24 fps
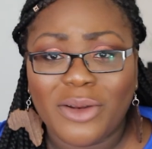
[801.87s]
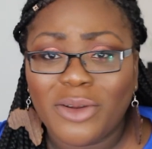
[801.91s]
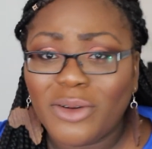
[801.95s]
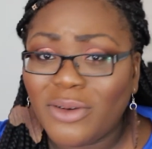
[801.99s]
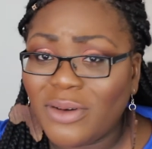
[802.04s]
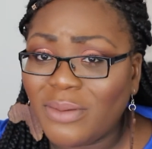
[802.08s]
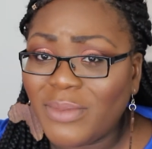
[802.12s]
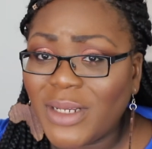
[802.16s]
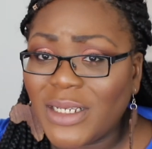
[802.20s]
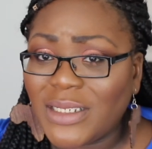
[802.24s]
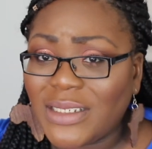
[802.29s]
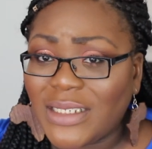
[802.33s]

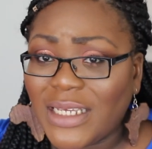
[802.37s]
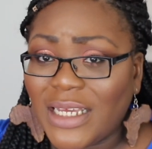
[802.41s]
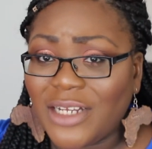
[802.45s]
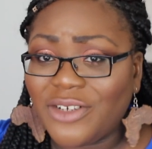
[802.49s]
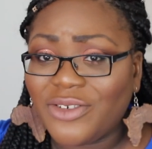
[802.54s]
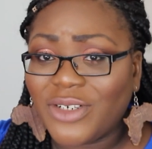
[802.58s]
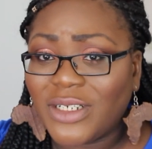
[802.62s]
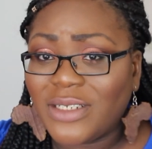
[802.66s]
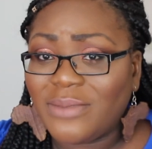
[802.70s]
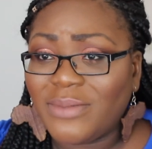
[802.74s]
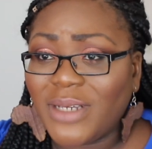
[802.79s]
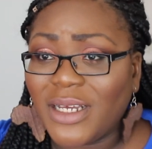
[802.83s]
Laura Mercier,
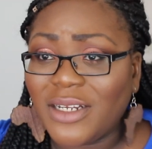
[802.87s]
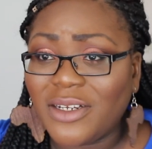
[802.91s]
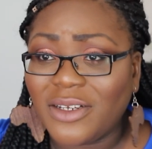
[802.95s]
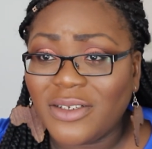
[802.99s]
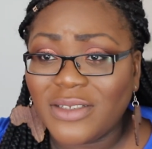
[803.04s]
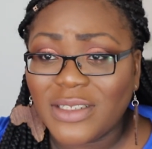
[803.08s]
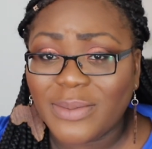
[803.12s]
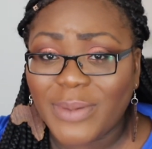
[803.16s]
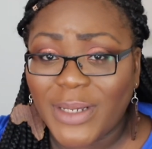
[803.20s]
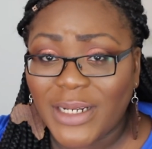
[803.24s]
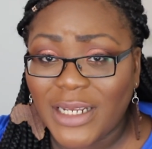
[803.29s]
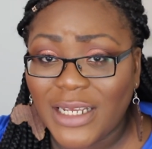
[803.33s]
trust me, I
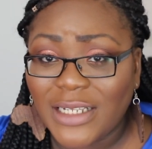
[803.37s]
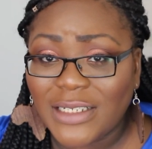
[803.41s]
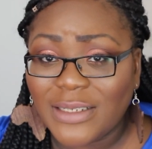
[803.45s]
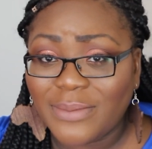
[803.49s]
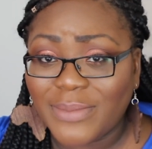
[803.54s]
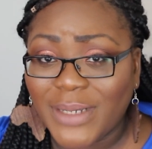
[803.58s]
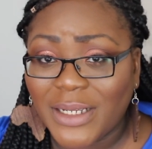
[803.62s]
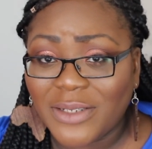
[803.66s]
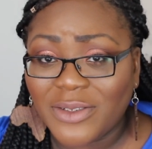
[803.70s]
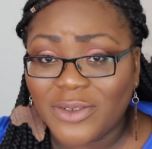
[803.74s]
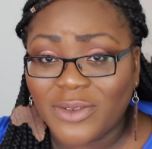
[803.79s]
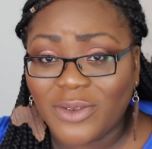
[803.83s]
don't spend
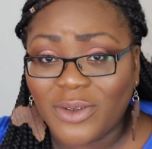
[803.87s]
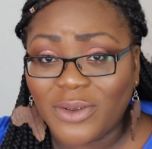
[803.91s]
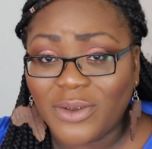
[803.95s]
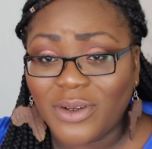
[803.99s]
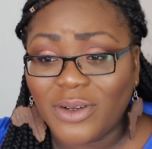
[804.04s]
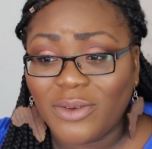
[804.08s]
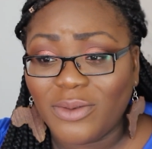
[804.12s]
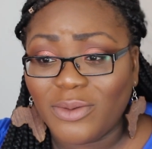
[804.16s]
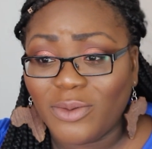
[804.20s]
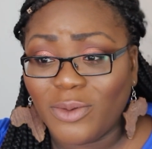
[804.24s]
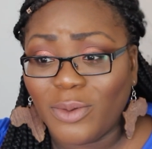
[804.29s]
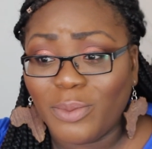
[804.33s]

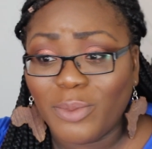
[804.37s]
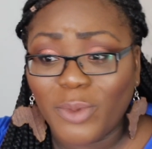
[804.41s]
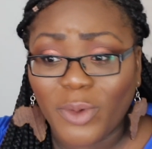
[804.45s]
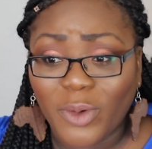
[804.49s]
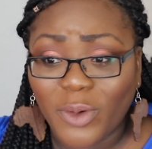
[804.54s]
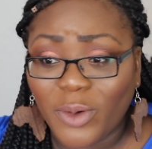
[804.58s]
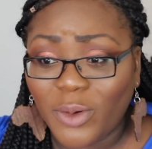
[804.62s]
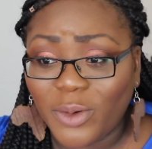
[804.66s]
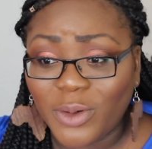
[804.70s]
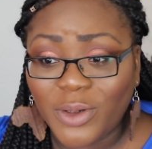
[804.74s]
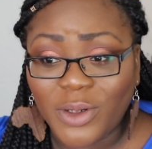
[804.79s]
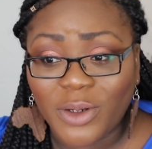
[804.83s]
£18 or
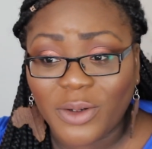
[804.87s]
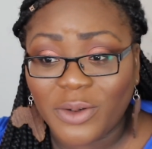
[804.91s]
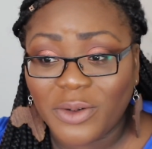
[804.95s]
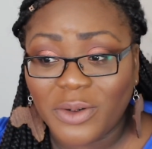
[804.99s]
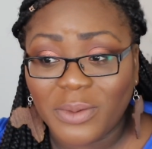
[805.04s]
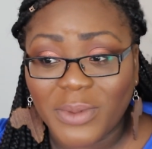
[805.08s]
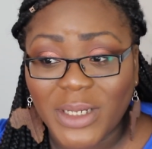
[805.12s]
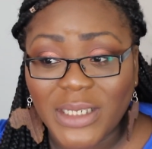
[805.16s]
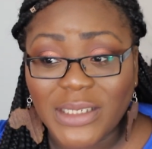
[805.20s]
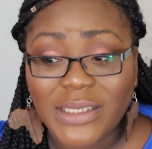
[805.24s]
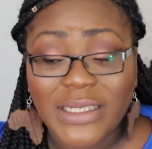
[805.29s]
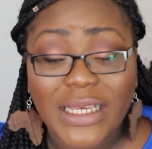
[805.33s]
more on
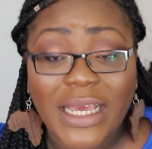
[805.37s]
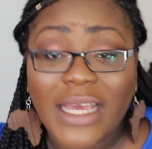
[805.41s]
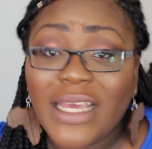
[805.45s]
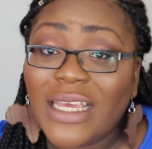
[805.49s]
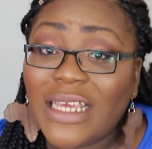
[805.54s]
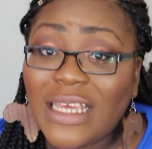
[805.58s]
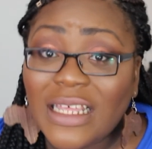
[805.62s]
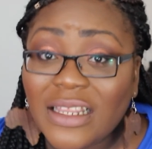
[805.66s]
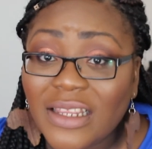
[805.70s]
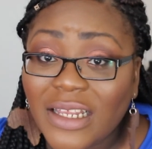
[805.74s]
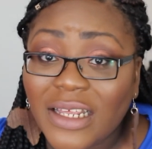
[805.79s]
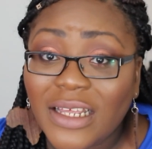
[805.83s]
Laura Mercier
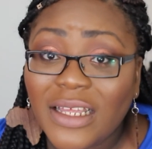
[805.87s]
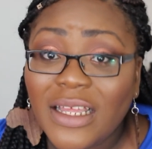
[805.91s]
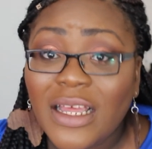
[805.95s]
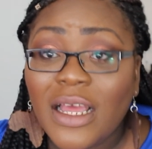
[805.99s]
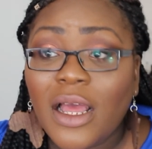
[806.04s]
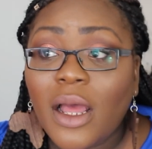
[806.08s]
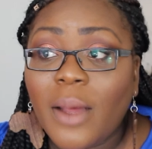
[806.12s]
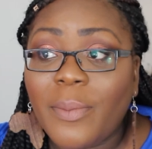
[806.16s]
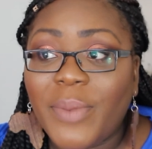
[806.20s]
either,